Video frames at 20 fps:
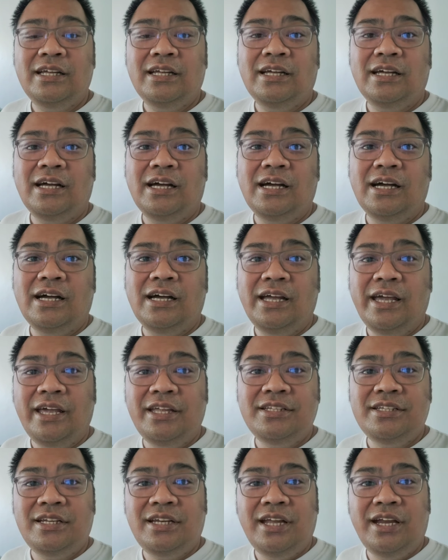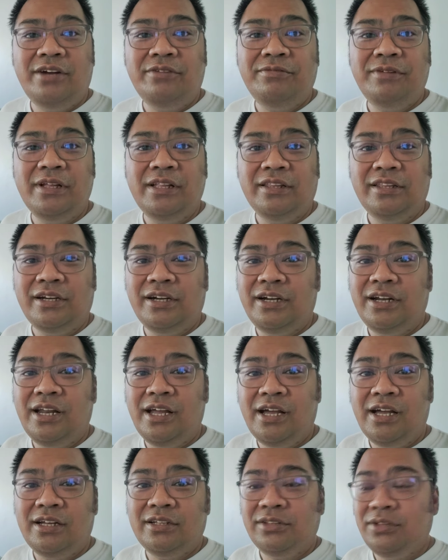uh, engine air filter
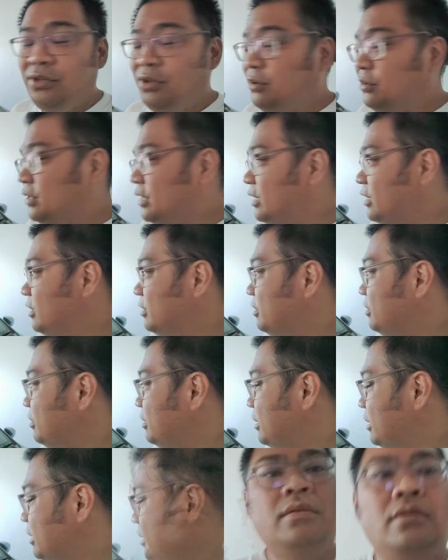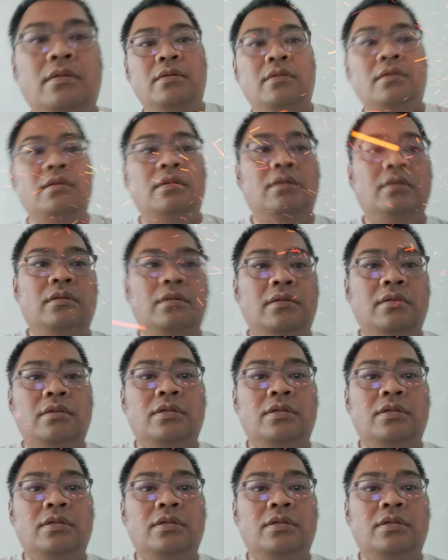ng Toyota uh, Vios.